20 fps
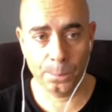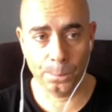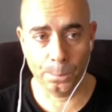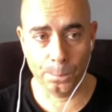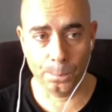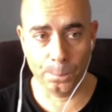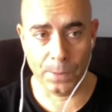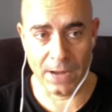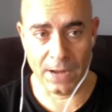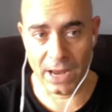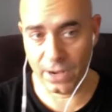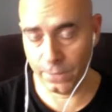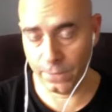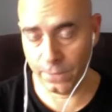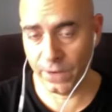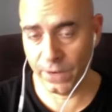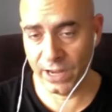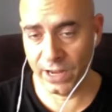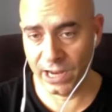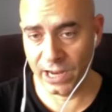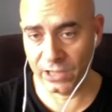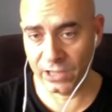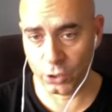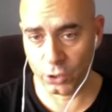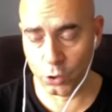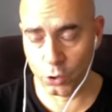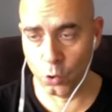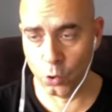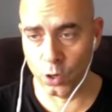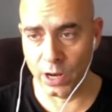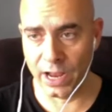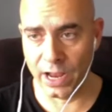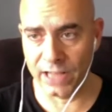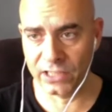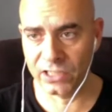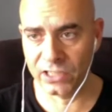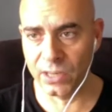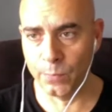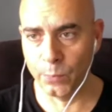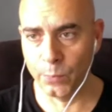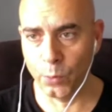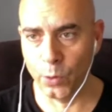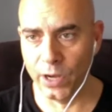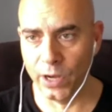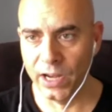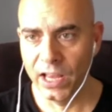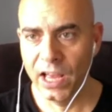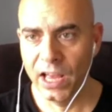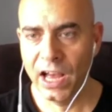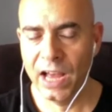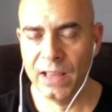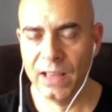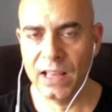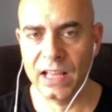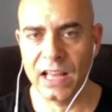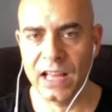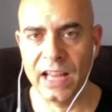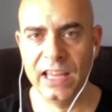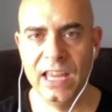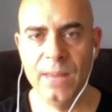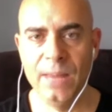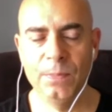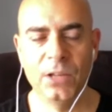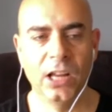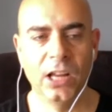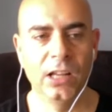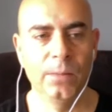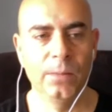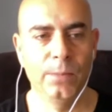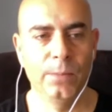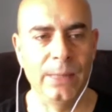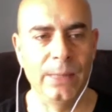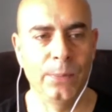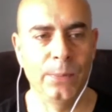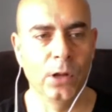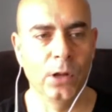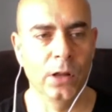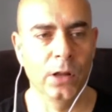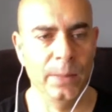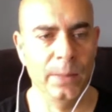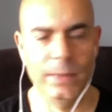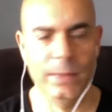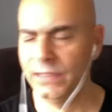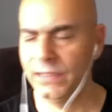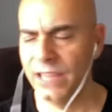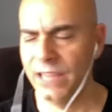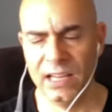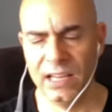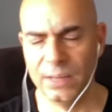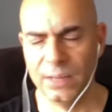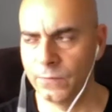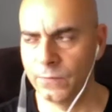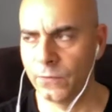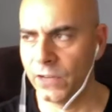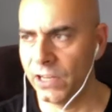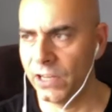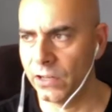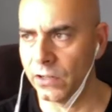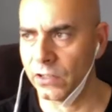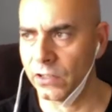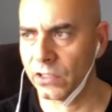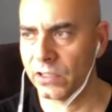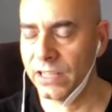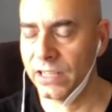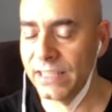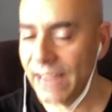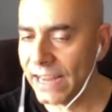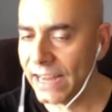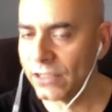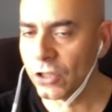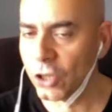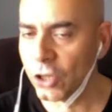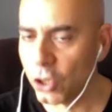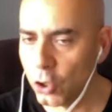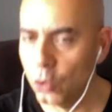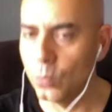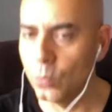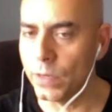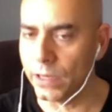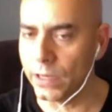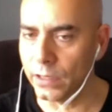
But now you're fighting Asakura. At some point, I keep telling people, I've been saying it for years, these guys are human,